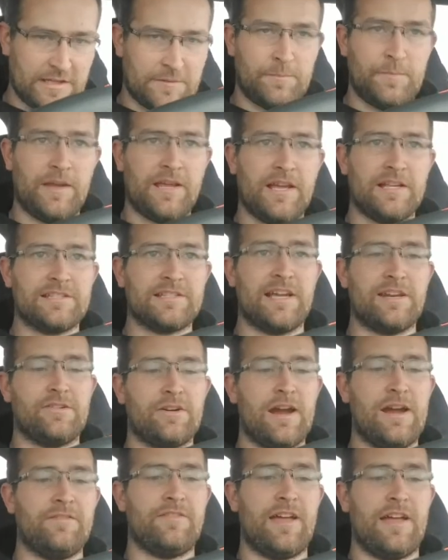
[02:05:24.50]
because I
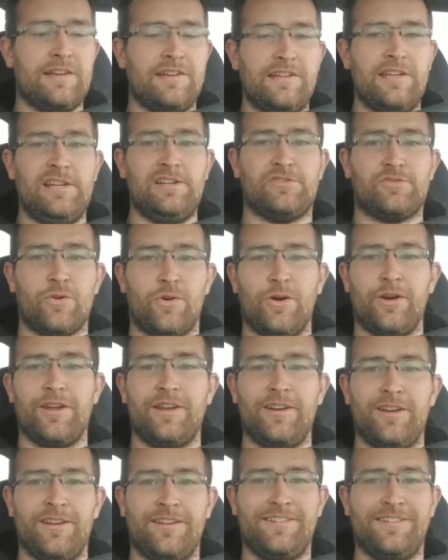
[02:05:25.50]
drive that Detroit.